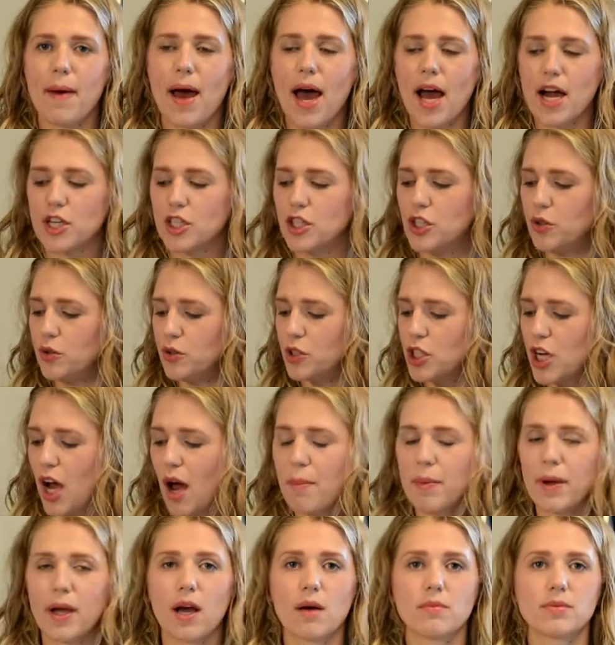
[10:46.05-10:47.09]
back to
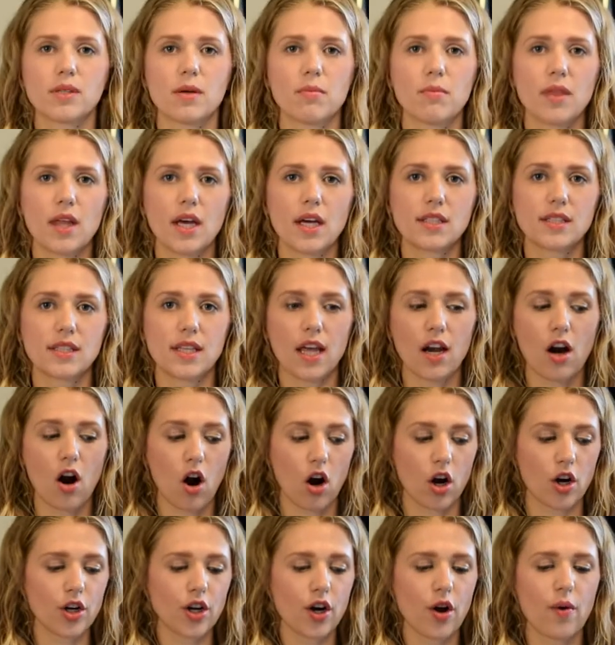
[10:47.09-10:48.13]
chopping up some things that
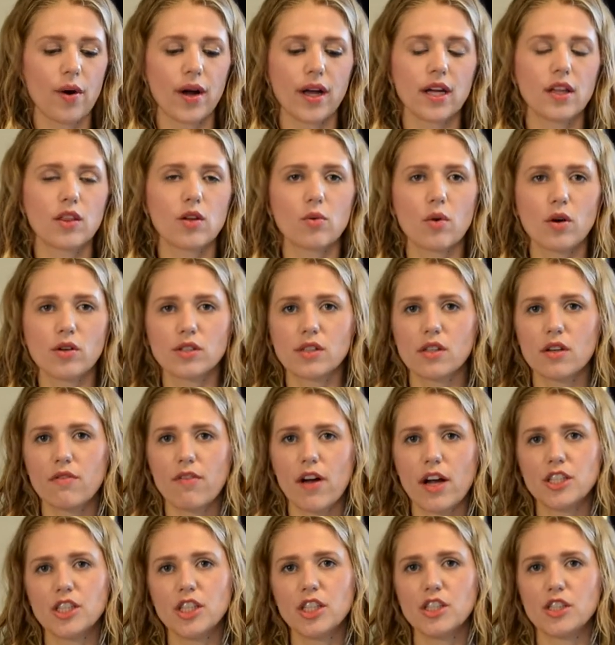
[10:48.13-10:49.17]
aren't going in the roasted
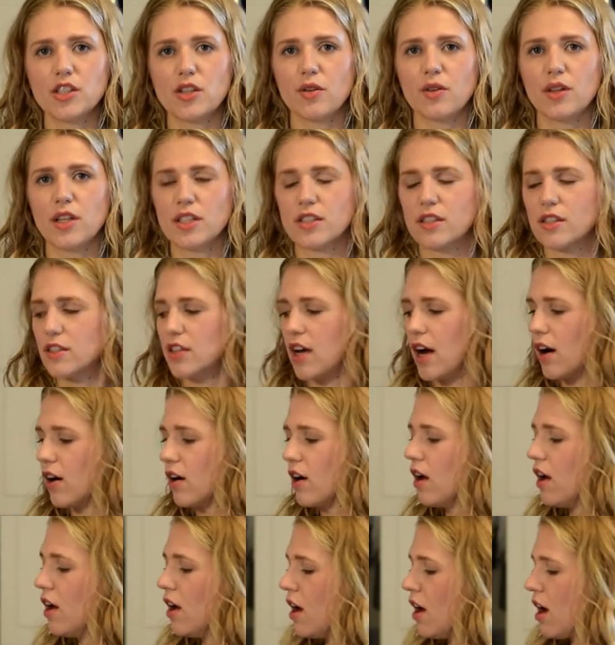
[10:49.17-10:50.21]
veggies. So this is
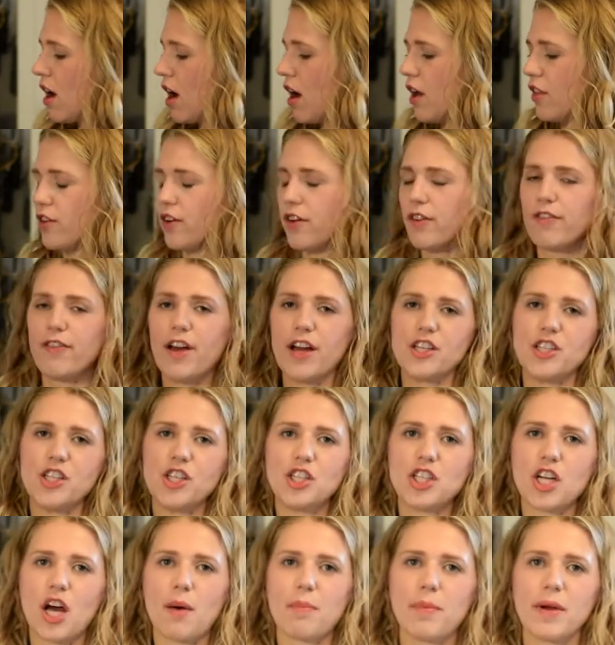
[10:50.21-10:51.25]
our other
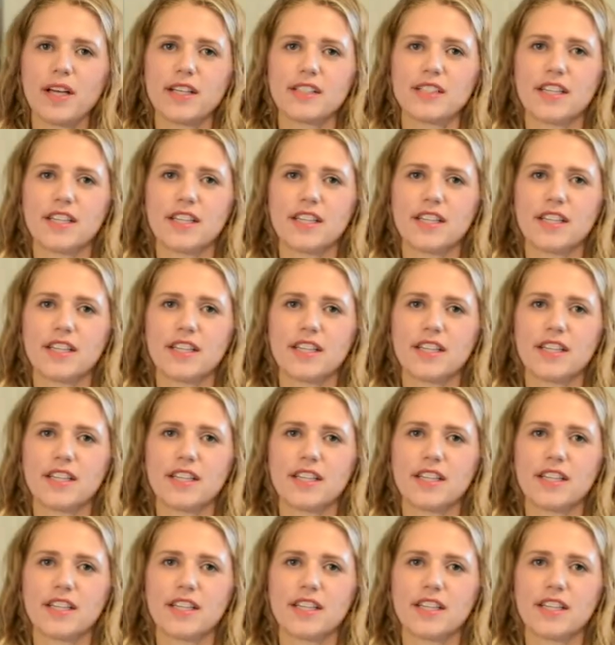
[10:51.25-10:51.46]
veggie chopping